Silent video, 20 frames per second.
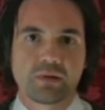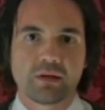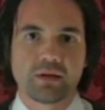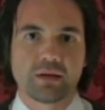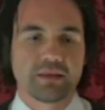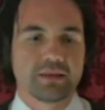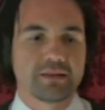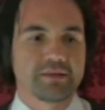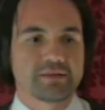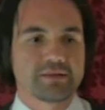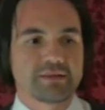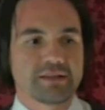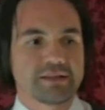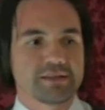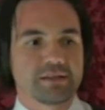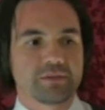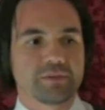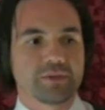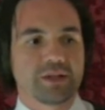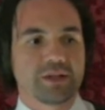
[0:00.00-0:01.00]
And this is not
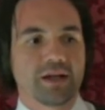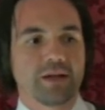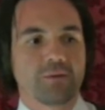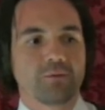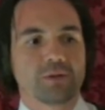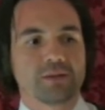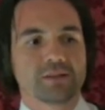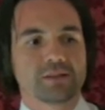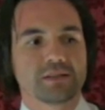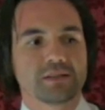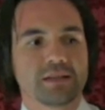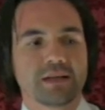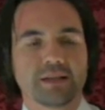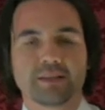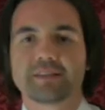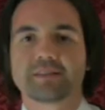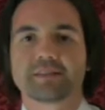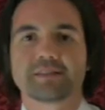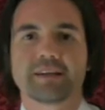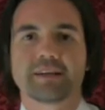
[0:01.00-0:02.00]
something I want.
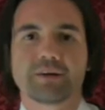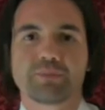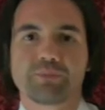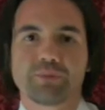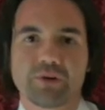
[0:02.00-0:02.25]
This is not a